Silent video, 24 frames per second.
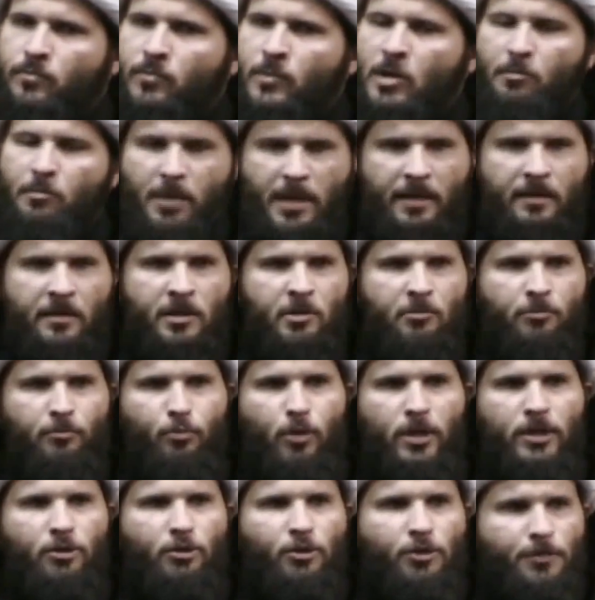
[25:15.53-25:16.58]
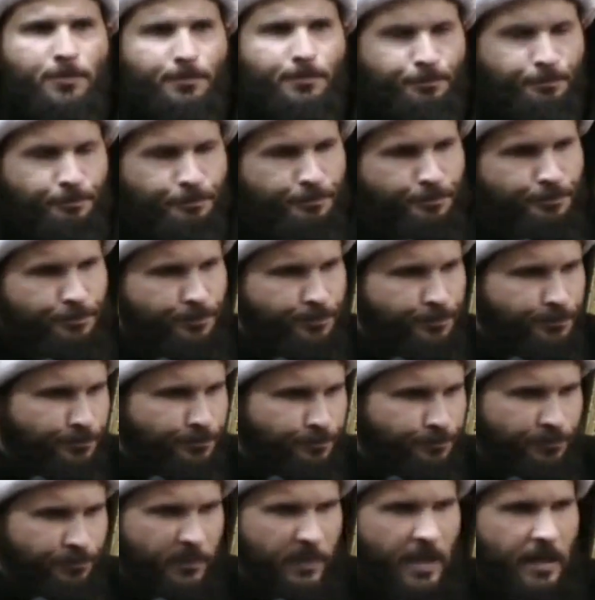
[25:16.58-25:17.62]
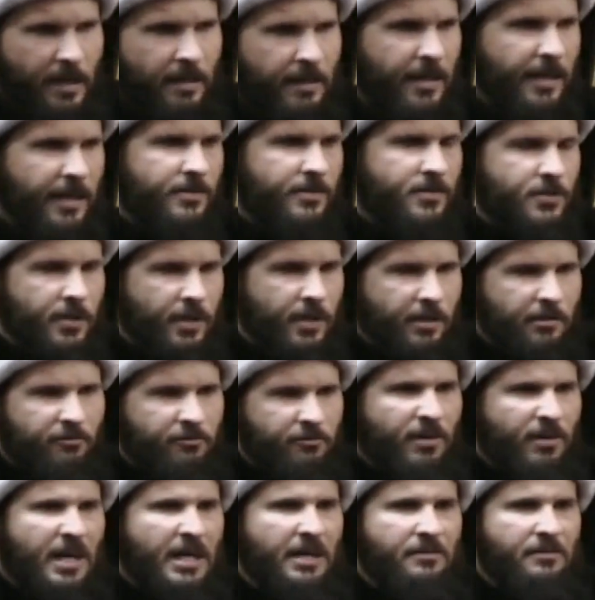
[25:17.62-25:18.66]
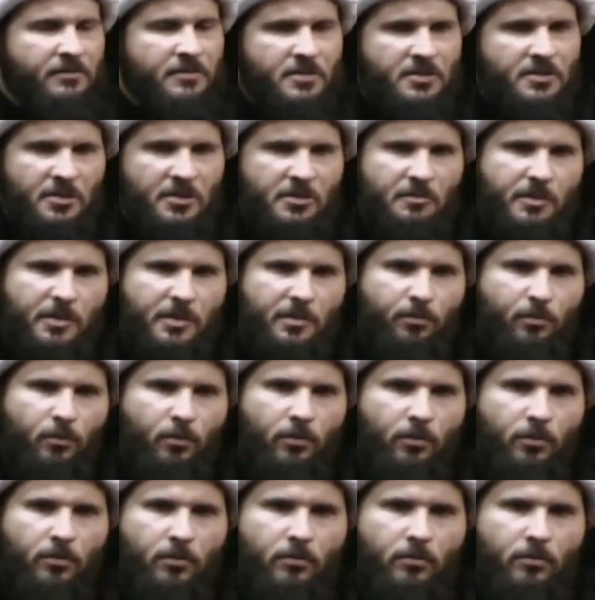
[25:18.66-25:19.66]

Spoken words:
Make an impression. Next day, 5, 6 people.